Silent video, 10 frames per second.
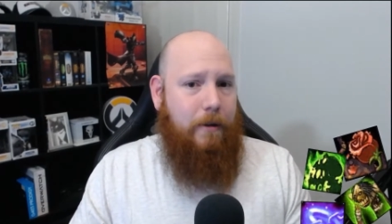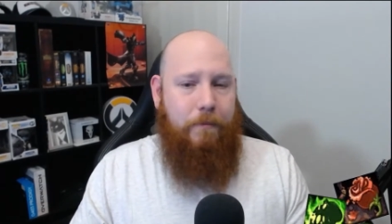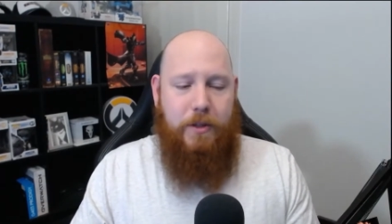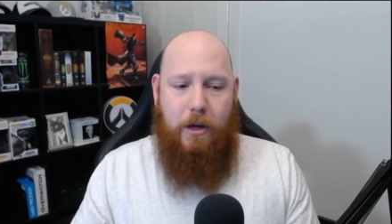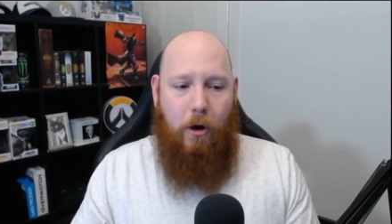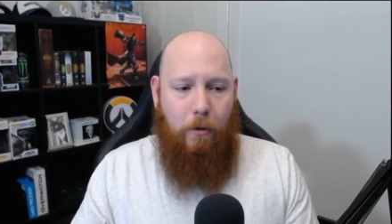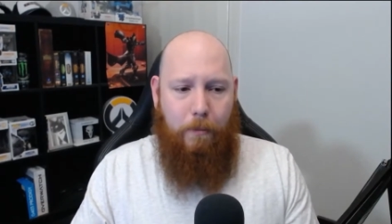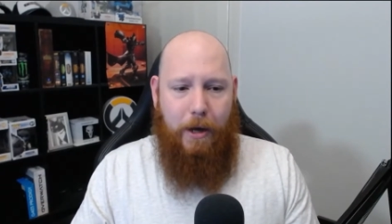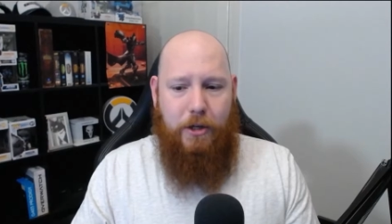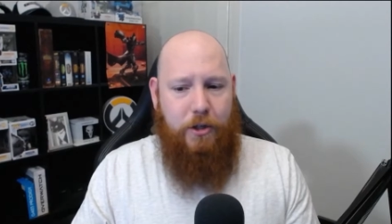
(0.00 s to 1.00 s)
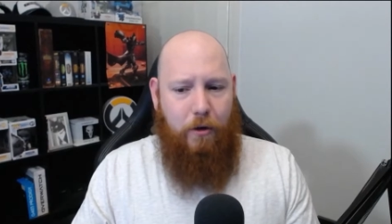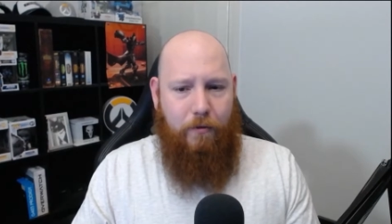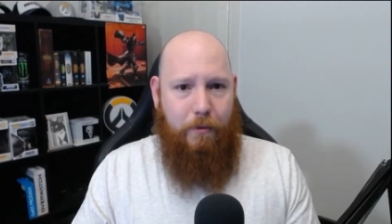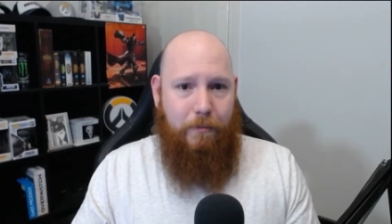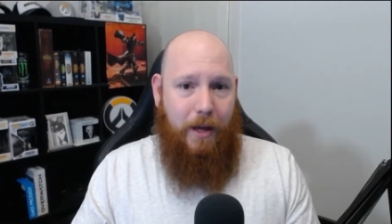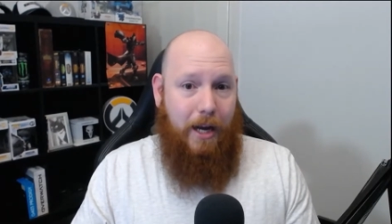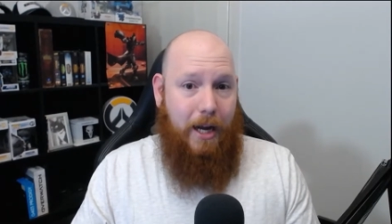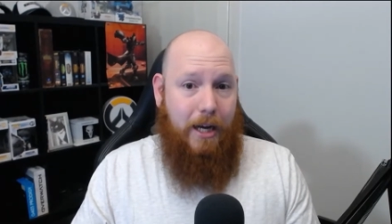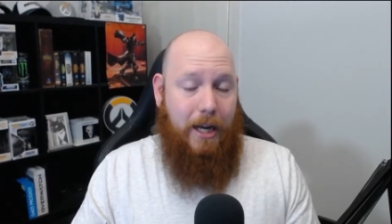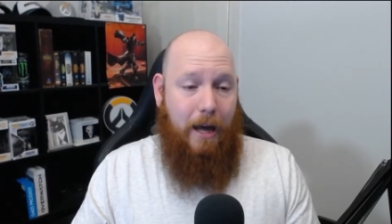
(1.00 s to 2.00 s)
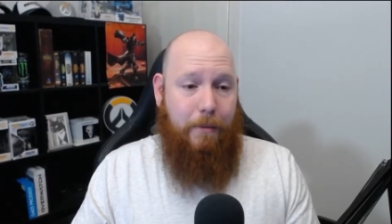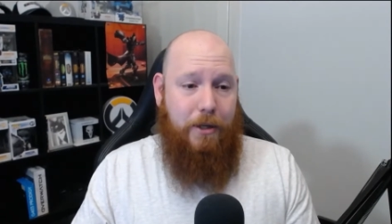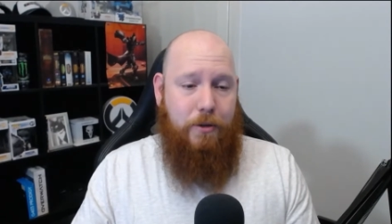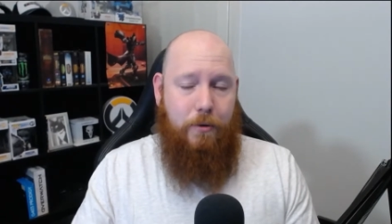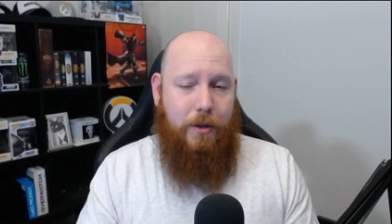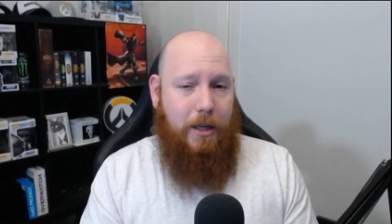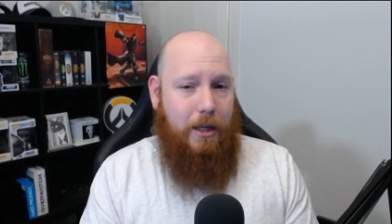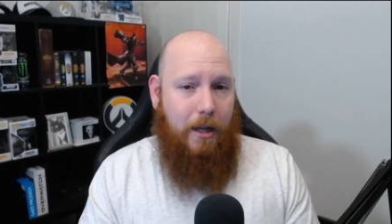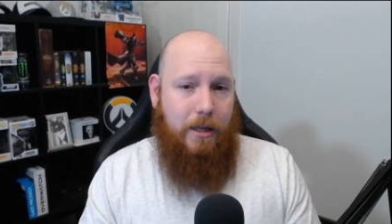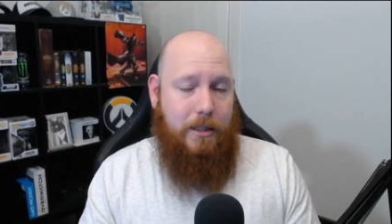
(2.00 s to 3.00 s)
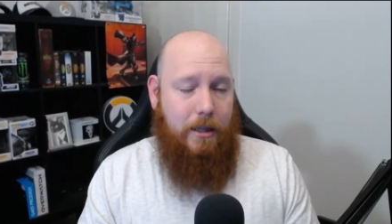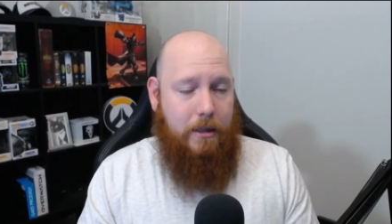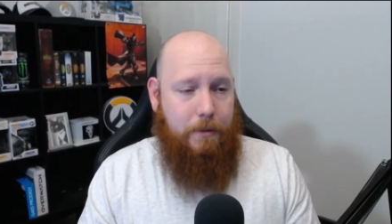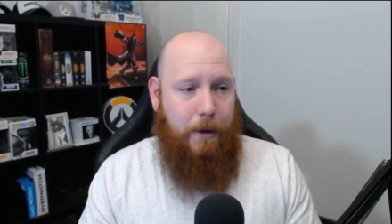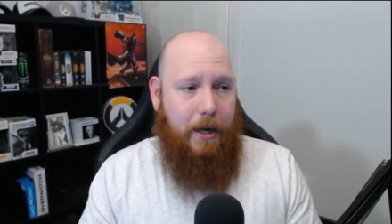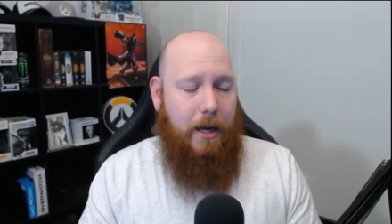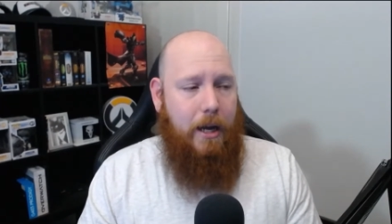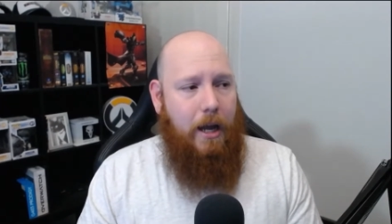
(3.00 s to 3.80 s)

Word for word: There's a whole bunch of them that are coming to the class and the spec.